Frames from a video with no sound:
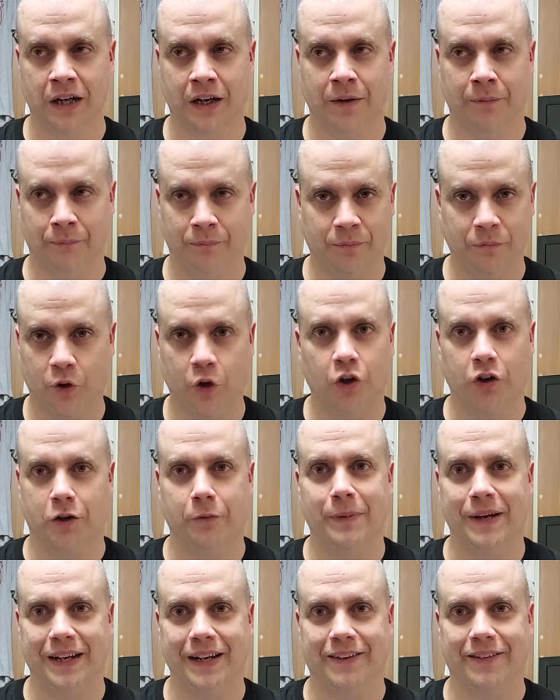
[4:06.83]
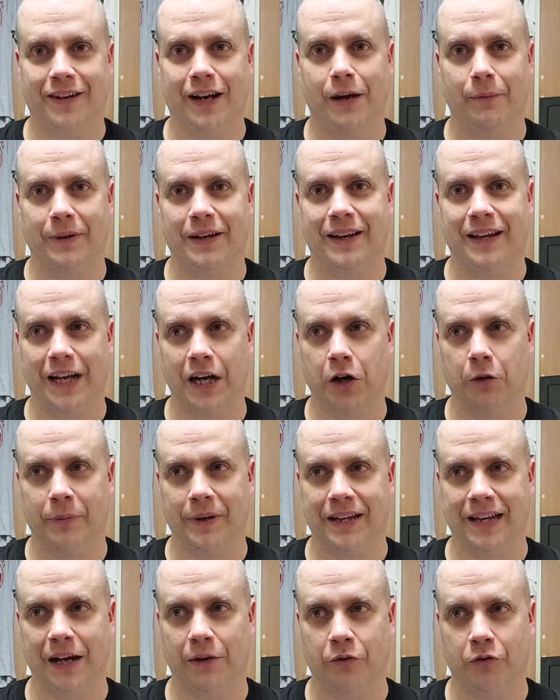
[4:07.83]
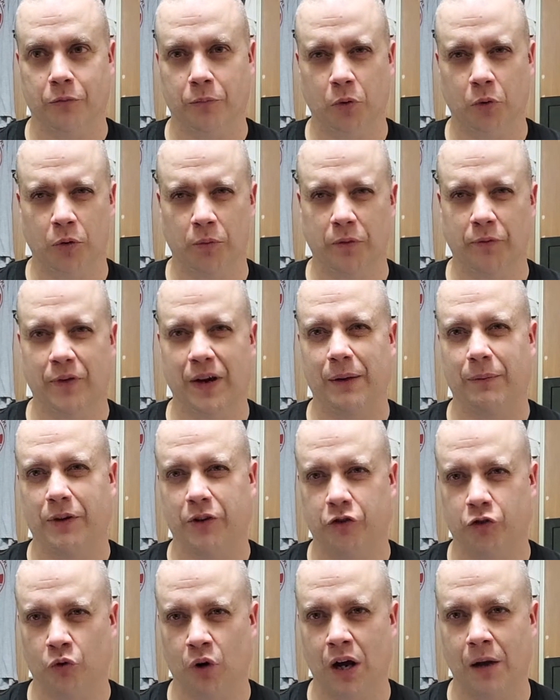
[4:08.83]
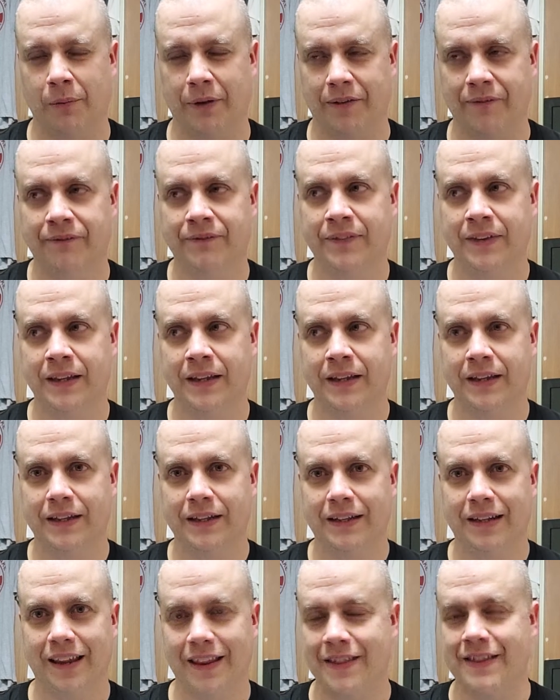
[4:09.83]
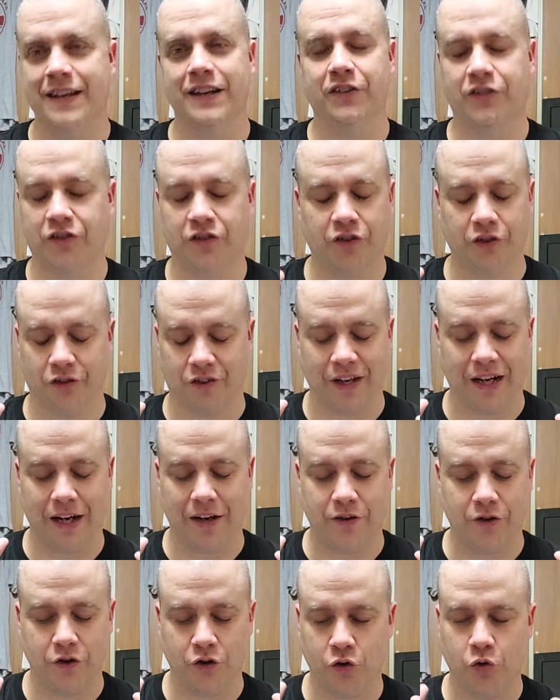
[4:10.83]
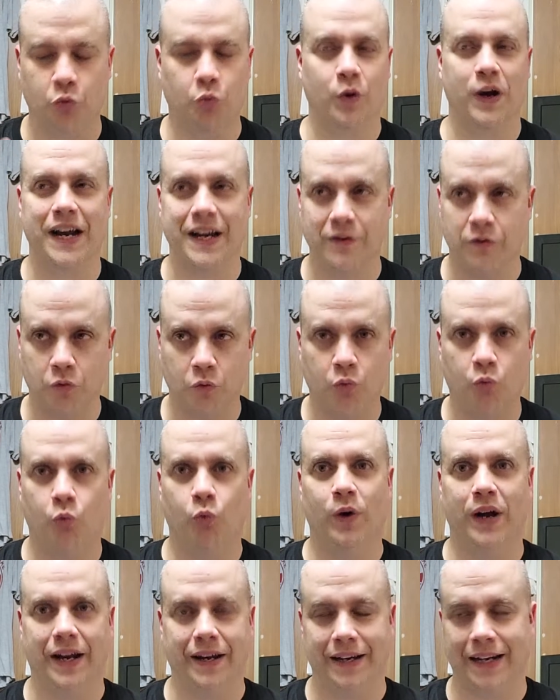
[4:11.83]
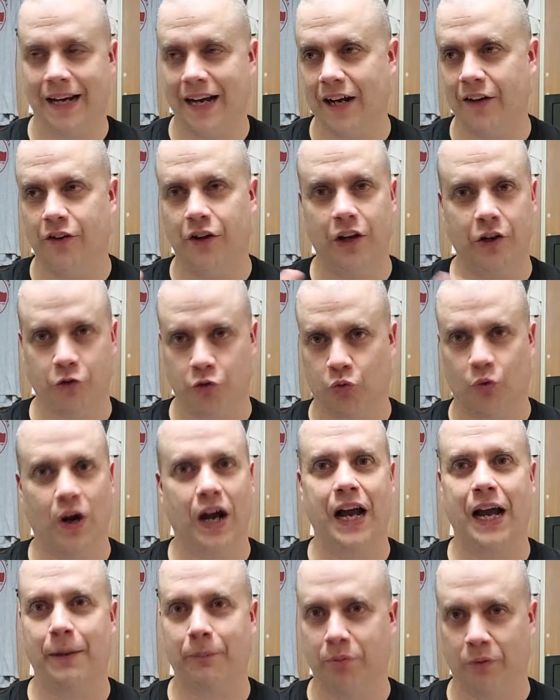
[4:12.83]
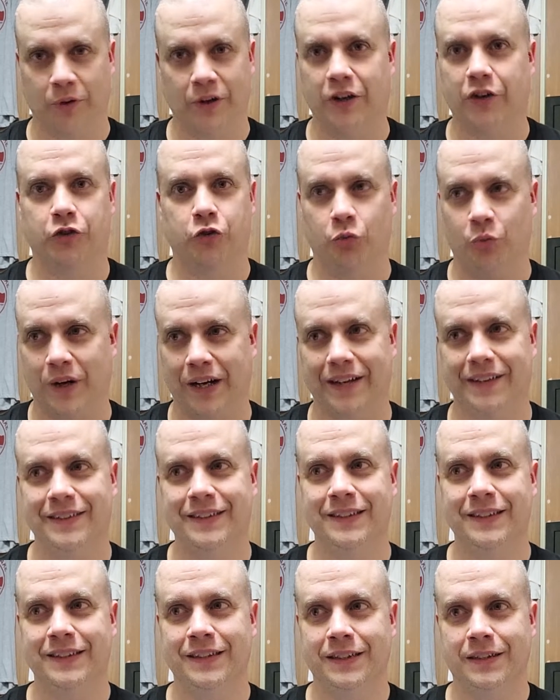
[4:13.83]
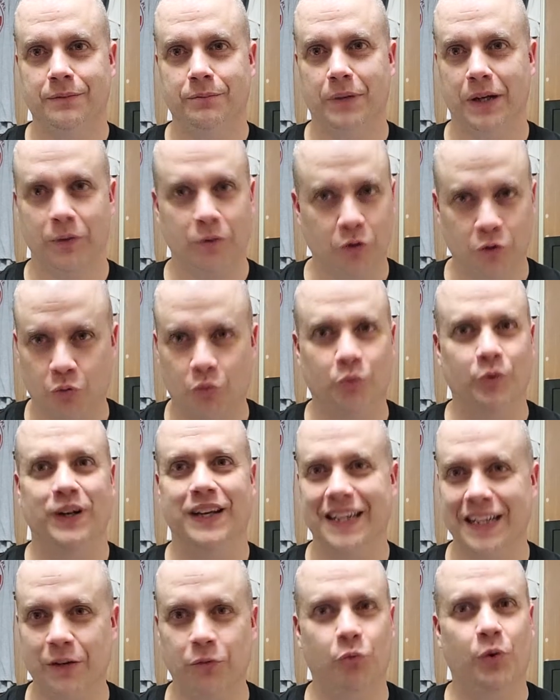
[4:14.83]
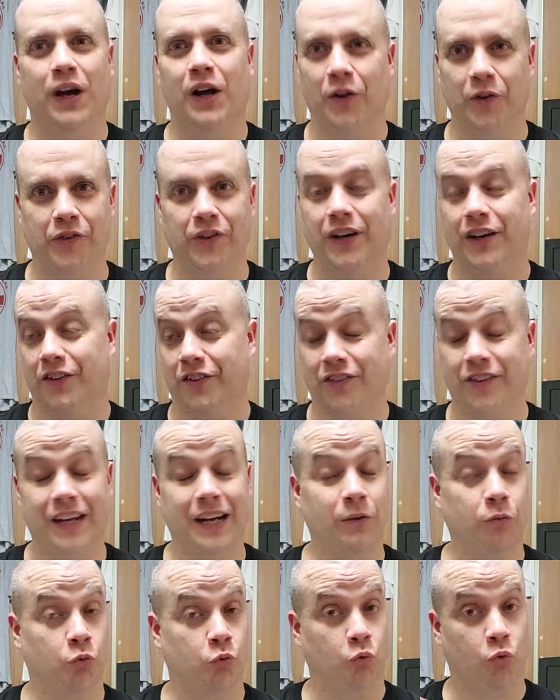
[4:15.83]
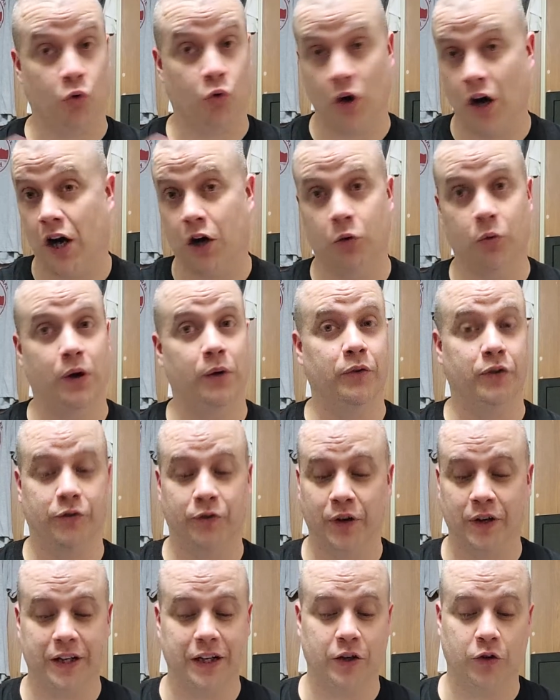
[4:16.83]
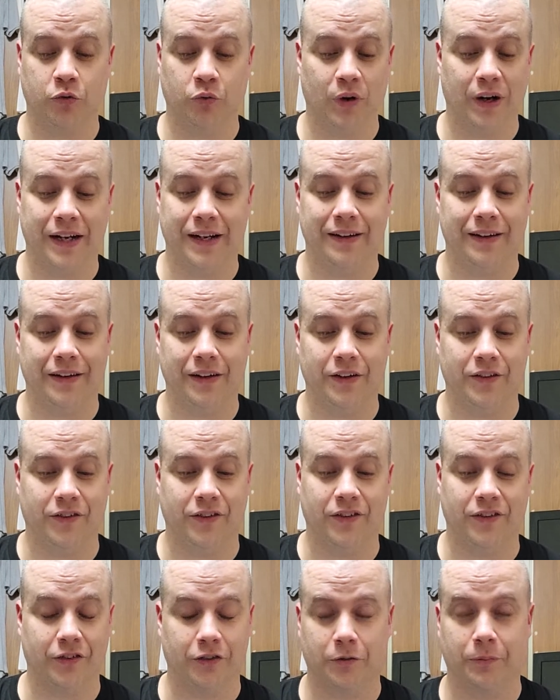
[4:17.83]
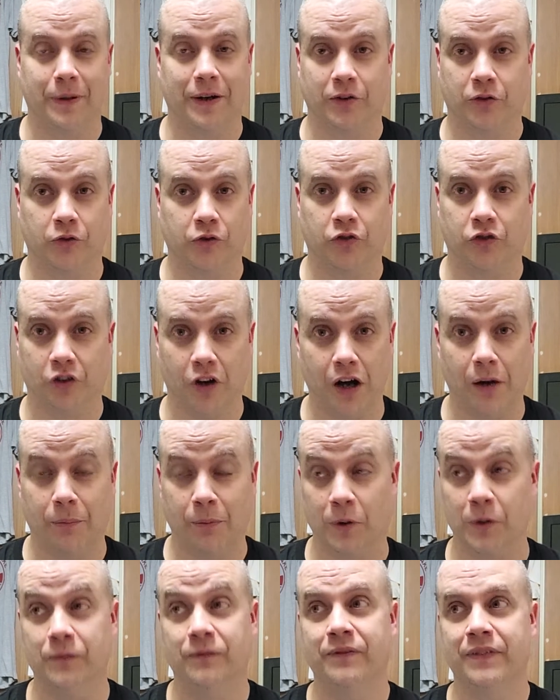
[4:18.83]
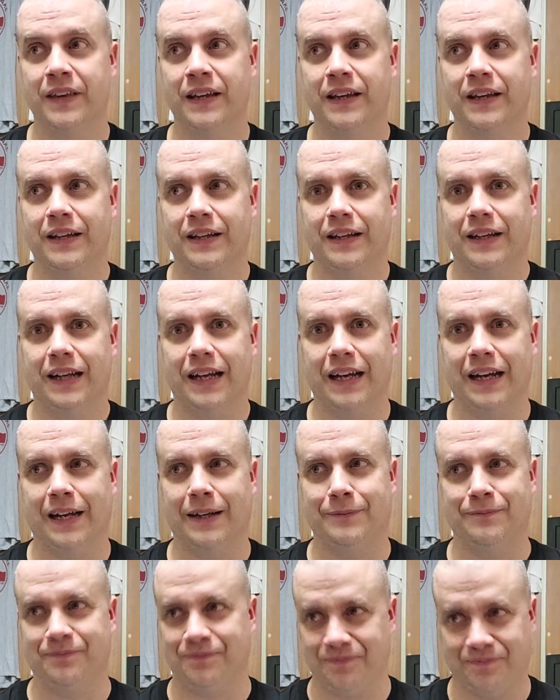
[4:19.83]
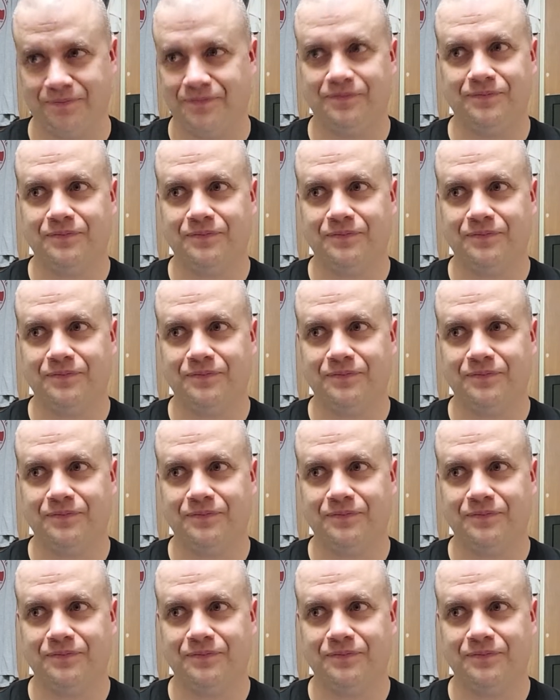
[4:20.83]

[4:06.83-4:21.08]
um, good comedic timing there, but that was more of a family drama. This just had great wit. It had the dry British wit, but it was really well done. Sam Rockwell was fucking great in this as Inspector Stoppard. And